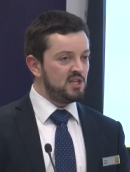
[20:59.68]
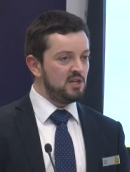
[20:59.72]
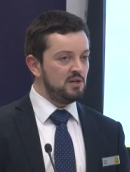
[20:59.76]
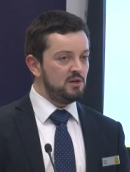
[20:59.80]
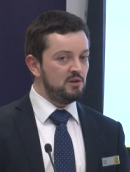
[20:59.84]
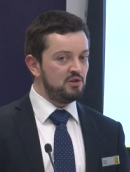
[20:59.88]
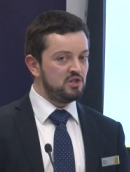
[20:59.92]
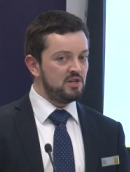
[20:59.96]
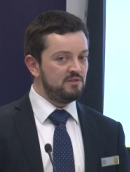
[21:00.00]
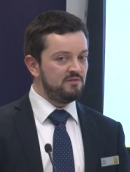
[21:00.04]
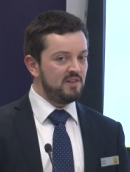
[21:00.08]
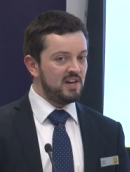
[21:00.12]

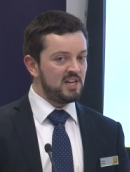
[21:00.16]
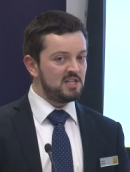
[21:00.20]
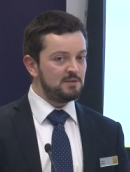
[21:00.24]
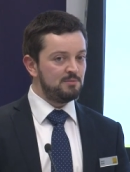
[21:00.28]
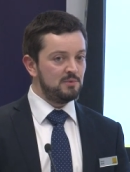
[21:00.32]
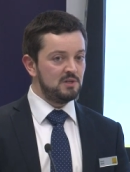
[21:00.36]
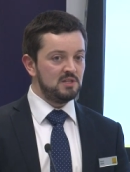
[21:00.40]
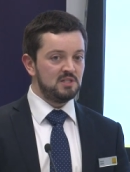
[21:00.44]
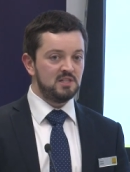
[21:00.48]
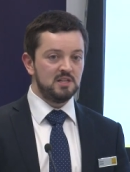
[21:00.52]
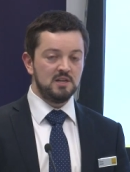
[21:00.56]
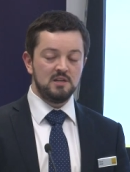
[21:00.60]
huge
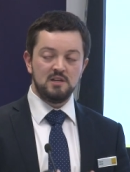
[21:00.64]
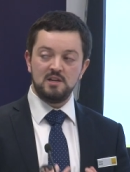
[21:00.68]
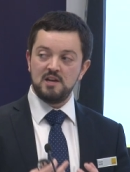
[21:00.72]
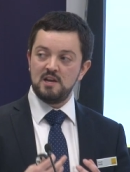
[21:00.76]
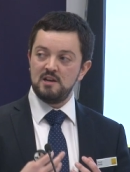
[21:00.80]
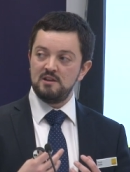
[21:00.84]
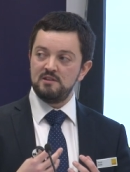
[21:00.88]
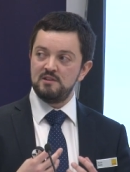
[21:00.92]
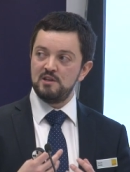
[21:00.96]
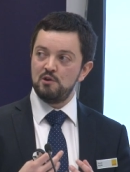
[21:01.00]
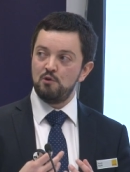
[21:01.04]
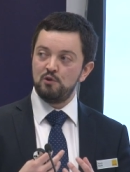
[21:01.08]
investments
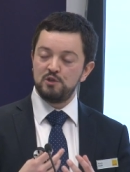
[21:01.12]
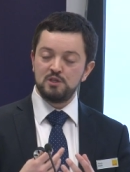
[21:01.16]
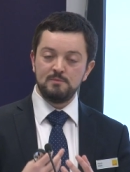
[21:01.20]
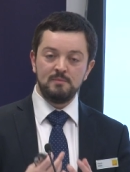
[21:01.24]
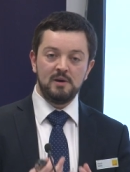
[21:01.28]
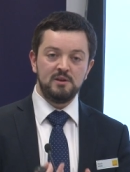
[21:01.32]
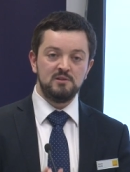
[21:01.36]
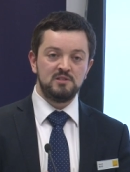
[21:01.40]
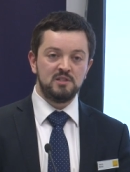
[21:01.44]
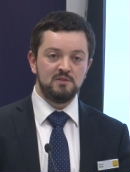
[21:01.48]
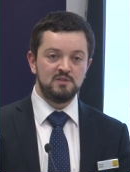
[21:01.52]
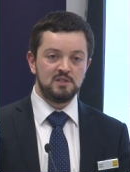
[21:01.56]
in the
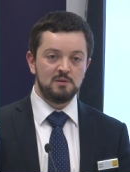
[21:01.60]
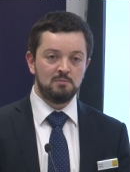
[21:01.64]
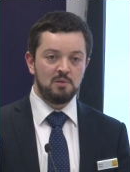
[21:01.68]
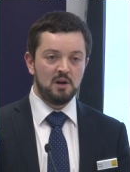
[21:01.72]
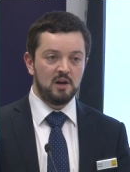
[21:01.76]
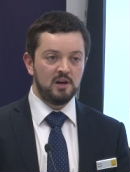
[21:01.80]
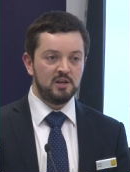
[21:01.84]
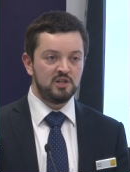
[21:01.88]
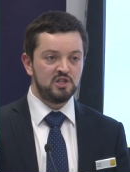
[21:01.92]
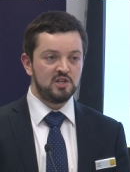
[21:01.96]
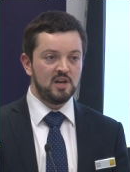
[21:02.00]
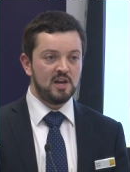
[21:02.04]
automotive
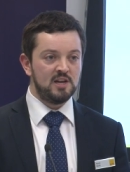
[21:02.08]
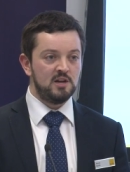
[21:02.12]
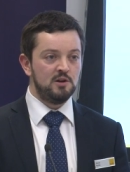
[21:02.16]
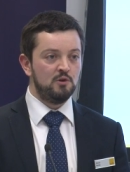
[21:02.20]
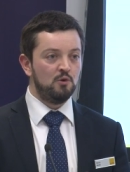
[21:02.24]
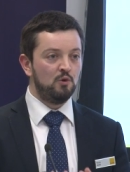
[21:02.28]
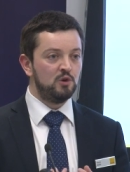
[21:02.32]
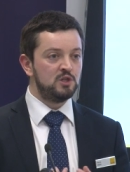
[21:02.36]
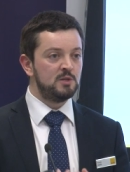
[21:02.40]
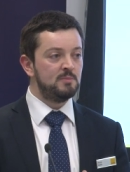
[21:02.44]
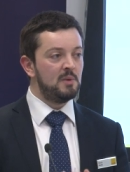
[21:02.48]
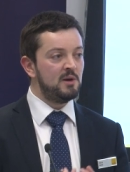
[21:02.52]
supply chain, in
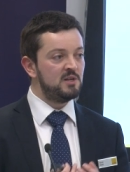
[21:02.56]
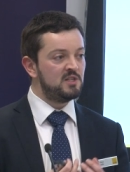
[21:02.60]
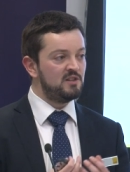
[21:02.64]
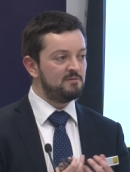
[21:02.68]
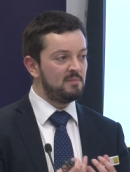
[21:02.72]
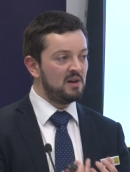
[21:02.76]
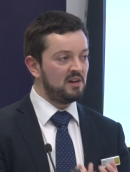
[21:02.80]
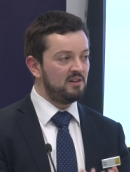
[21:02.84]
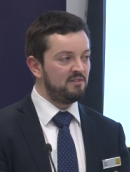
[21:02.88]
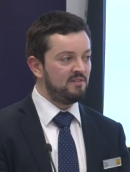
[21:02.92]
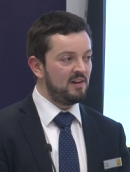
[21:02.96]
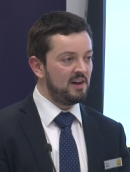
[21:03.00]

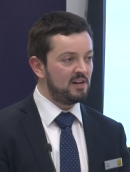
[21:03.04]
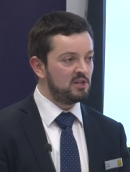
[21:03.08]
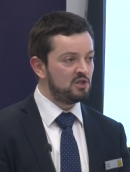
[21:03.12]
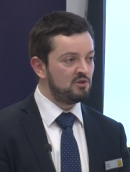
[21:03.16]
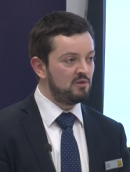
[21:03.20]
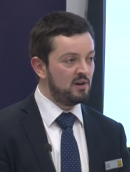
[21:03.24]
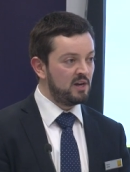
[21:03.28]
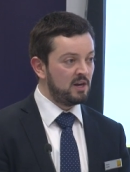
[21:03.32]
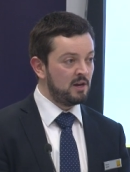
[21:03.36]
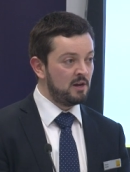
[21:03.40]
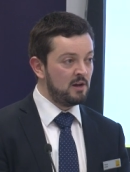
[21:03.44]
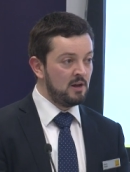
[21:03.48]
automotive
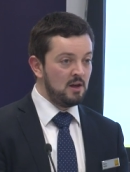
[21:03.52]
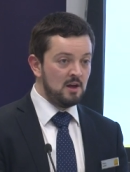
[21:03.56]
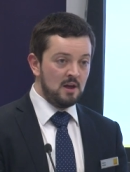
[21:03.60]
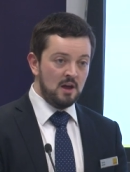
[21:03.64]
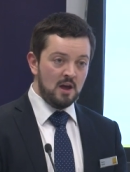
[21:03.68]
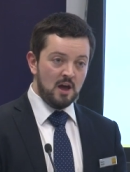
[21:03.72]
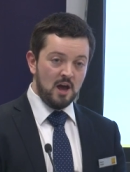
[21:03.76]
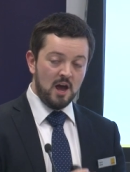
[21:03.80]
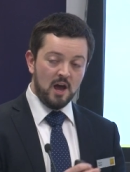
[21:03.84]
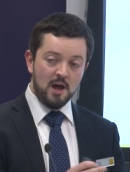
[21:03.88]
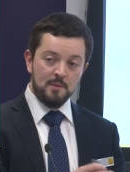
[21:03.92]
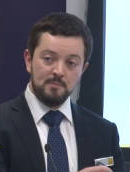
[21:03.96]
manufacturing,
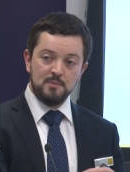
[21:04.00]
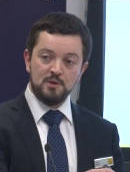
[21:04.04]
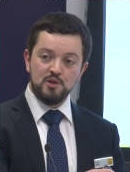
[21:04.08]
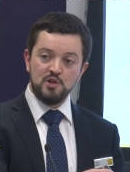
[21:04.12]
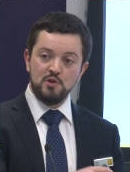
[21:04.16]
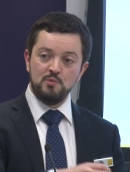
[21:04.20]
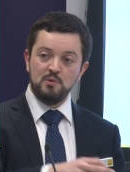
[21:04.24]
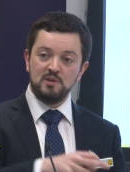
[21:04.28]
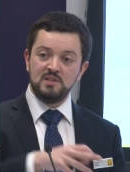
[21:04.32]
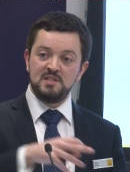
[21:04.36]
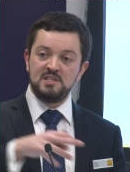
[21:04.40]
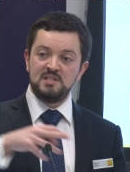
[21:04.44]
you will